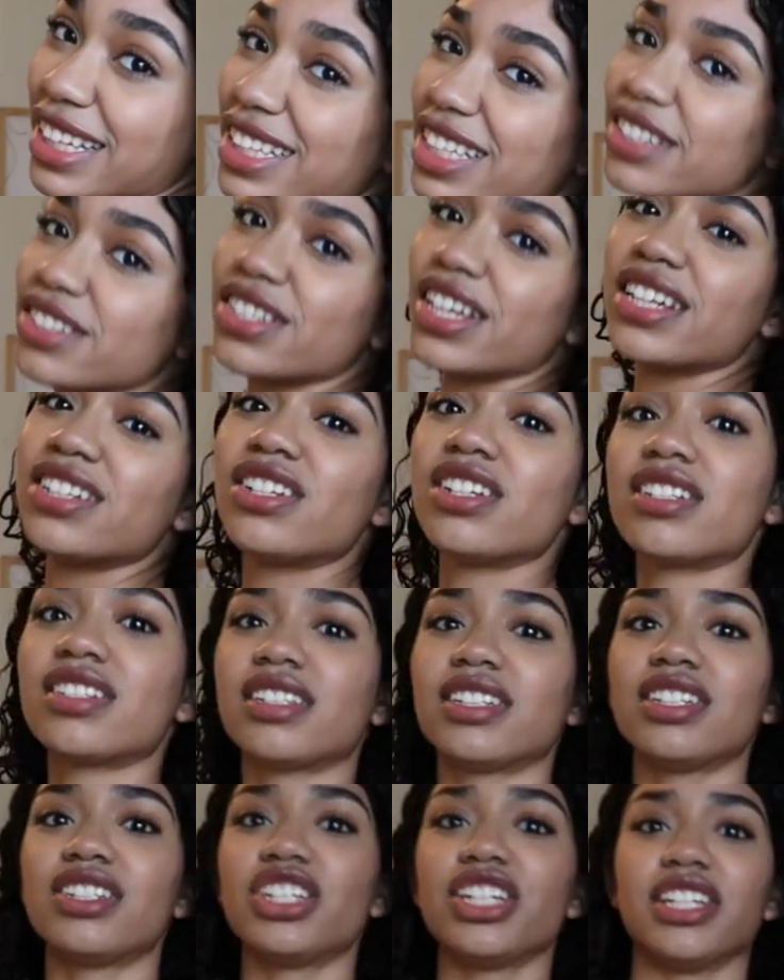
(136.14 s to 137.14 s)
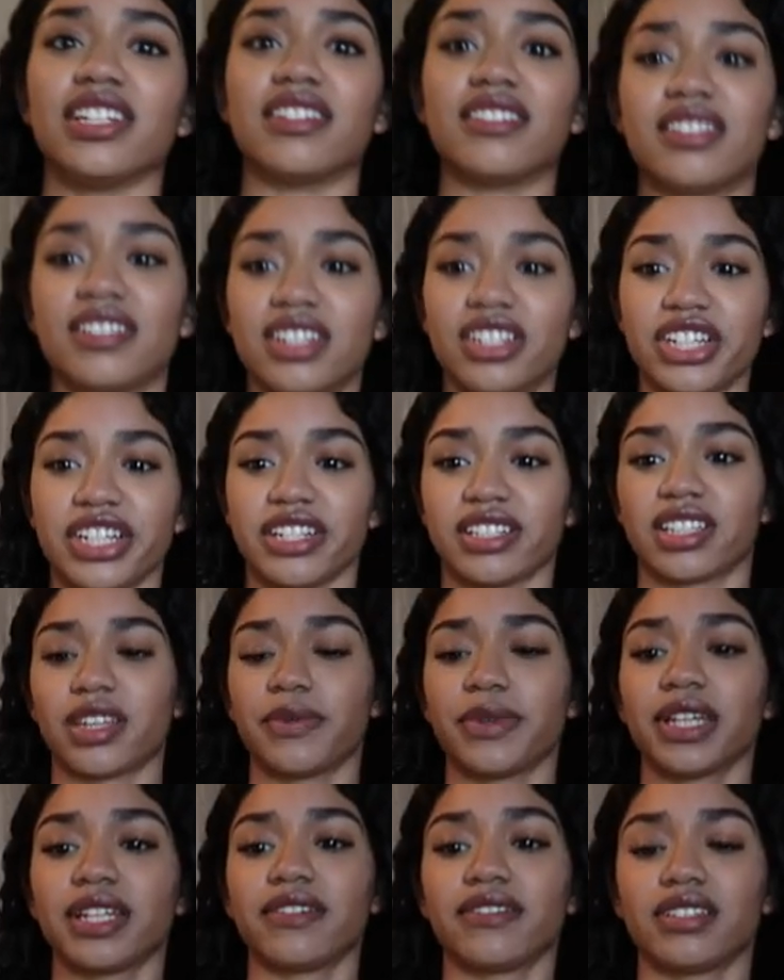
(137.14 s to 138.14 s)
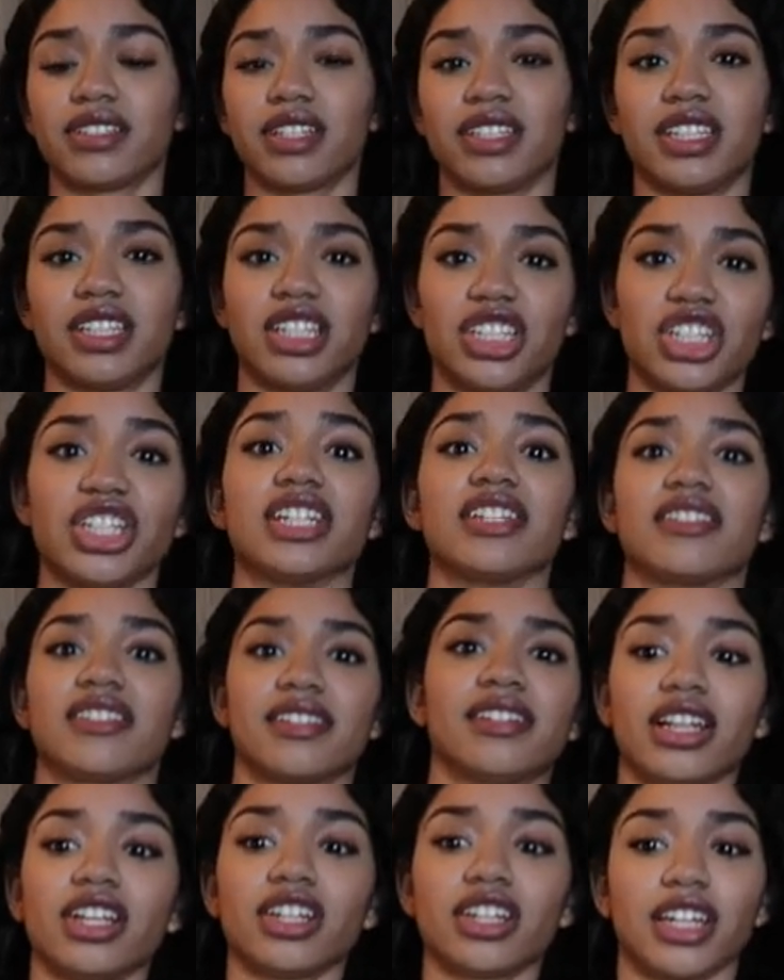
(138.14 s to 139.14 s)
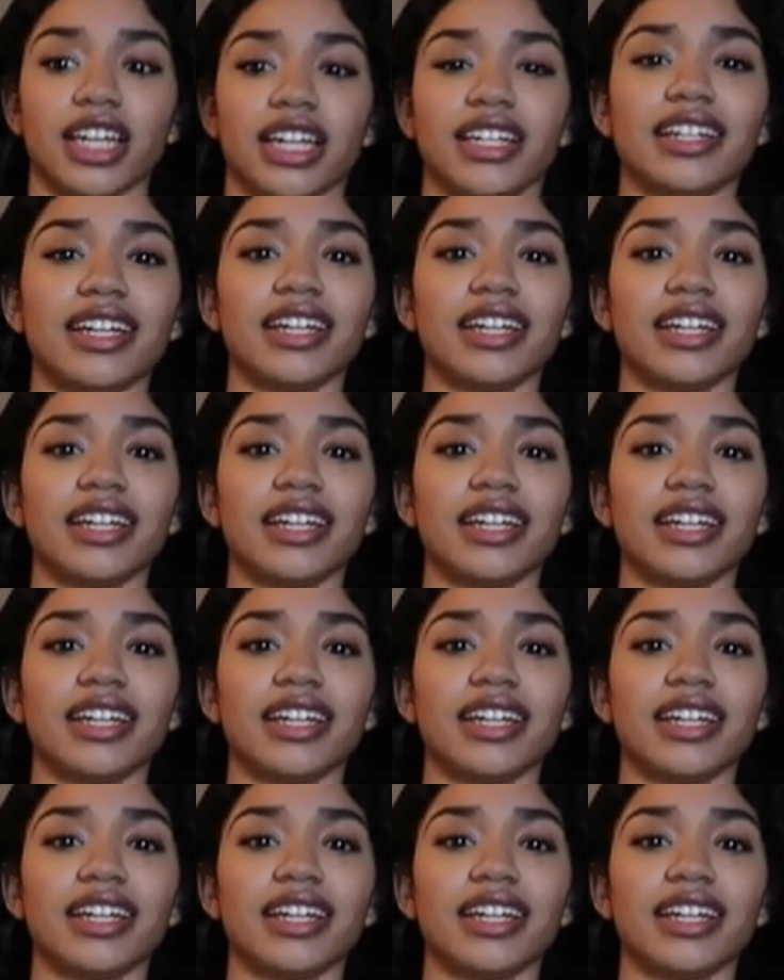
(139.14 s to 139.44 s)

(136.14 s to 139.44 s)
And these, it just, the jeans. Can we get the jeans? They look,